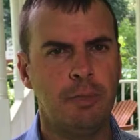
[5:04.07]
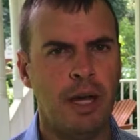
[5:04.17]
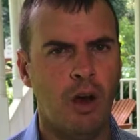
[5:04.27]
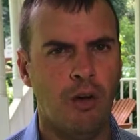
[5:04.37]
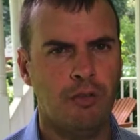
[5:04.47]

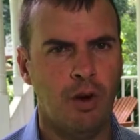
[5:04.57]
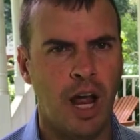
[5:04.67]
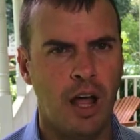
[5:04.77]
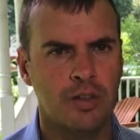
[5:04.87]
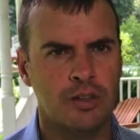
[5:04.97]
paying off your
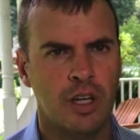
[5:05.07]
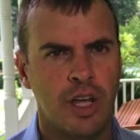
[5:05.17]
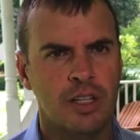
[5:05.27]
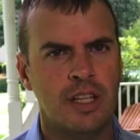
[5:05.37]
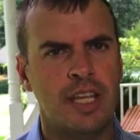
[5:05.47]
house
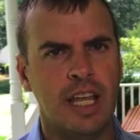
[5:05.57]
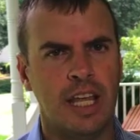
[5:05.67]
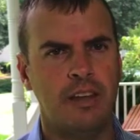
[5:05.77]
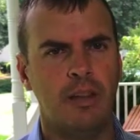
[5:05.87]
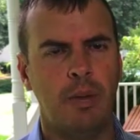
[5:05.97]
to the
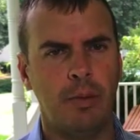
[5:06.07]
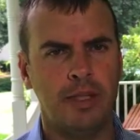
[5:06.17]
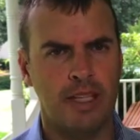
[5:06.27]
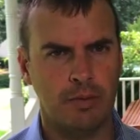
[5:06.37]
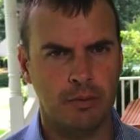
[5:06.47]
end of the baby
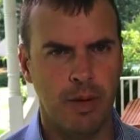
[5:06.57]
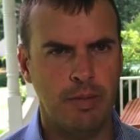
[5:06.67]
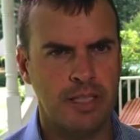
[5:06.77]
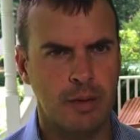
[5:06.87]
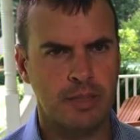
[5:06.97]
steps,
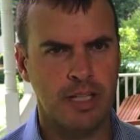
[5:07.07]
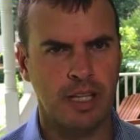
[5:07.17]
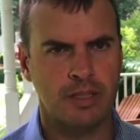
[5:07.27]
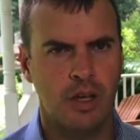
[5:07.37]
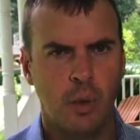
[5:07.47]
baby step
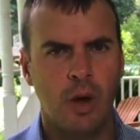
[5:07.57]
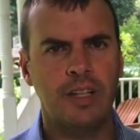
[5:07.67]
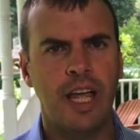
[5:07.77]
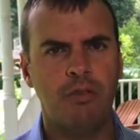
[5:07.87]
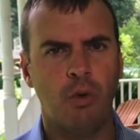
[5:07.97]
6. While
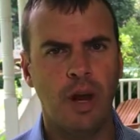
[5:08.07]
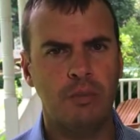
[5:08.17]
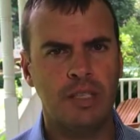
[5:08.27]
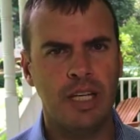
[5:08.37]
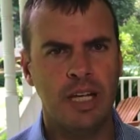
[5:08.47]
Dave
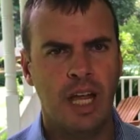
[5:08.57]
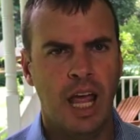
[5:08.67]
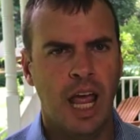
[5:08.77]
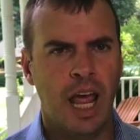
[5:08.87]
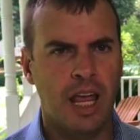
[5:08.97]
Ramsey
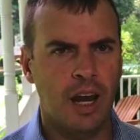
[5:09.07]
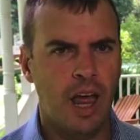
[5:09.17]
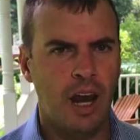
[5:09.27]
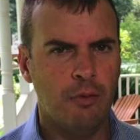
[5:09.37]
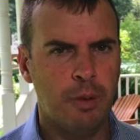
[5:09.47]
and a
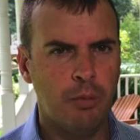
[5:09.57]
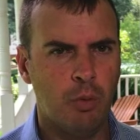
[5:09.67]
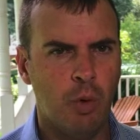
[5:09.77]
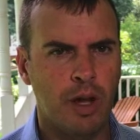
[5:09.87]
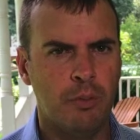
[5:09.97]
lot of
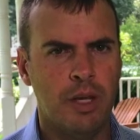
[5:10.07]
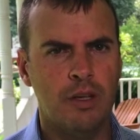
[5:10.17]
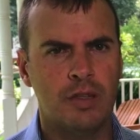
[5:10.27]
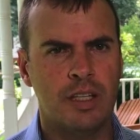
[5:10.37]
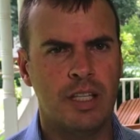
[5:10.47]
people
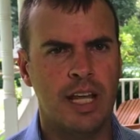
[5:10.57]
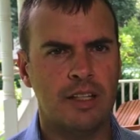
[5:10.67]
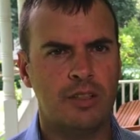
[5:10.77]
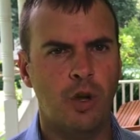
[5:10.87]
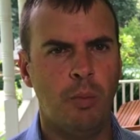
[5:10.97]
recommend using the
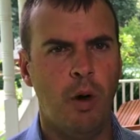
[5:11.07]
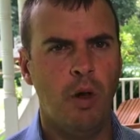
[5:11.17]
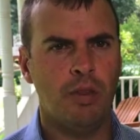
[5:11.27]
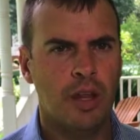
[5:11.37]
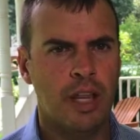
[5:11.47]
debt
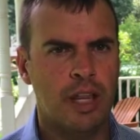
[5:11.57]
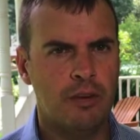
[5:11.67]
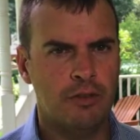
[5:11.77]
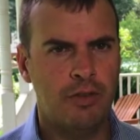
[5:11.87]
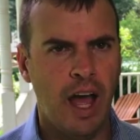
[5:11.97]
snowball, and
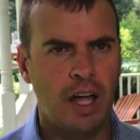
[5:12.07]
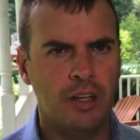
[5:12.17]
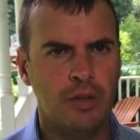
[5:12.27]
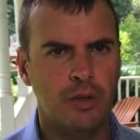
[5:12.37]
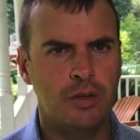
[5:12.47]
there's
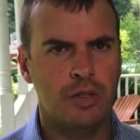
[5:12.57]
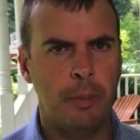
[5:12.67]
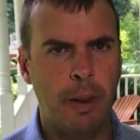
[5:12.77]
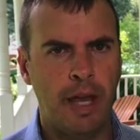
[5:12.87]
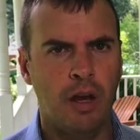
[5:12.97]
value
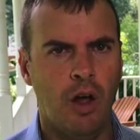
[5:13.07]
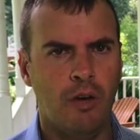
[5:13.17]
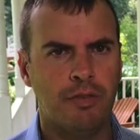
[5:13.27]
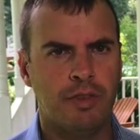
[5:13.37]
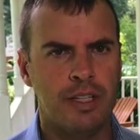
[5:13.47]
to paying
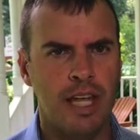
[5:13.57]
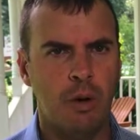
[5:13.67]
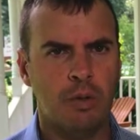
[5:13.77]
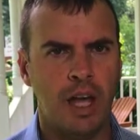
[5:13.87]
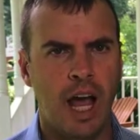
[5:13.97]
off the
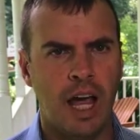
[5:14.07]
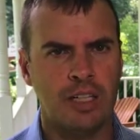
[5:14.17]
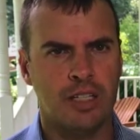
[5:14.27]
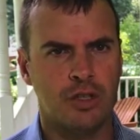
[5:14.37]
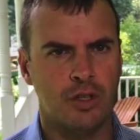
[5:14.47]
debt with the
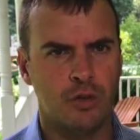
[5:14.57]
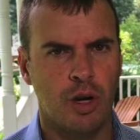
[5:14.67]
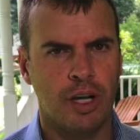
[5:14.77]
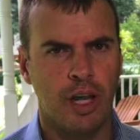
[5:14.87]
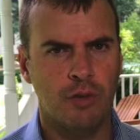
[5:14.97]
highest interest
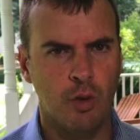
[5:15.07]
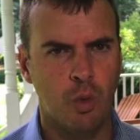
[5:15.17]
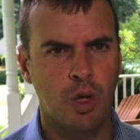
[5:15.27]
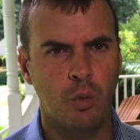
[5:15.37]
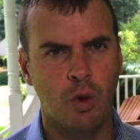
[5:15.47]
rate if you
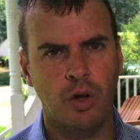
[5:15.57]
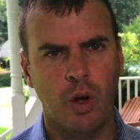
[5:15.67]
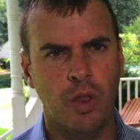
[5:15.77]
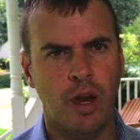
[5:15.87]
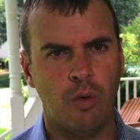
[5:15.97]
really want to
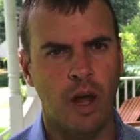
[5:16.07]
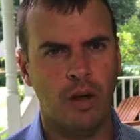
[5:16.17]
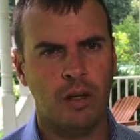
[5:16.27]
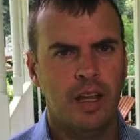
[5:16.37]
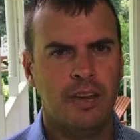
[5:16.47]
go that
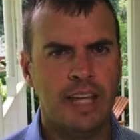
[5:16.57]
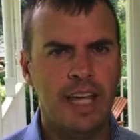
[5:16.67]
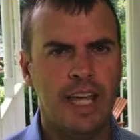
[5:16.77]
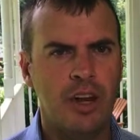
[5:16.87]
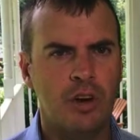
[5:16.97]
route. The
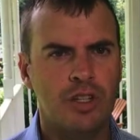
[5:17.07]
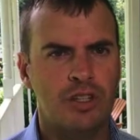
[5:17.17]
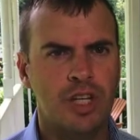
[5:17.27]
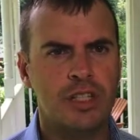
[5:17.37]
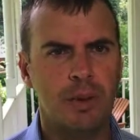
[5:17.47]
key here is
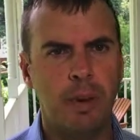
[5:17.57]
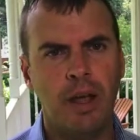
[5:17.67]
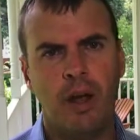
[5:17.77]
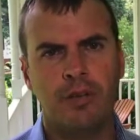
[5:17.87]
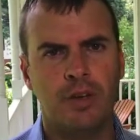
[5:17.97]
just to
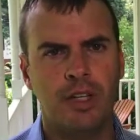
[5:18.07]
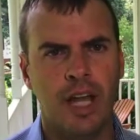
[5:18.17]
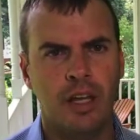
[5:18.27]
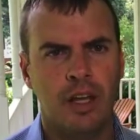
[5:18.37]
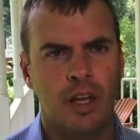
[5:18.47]
pay off your debt.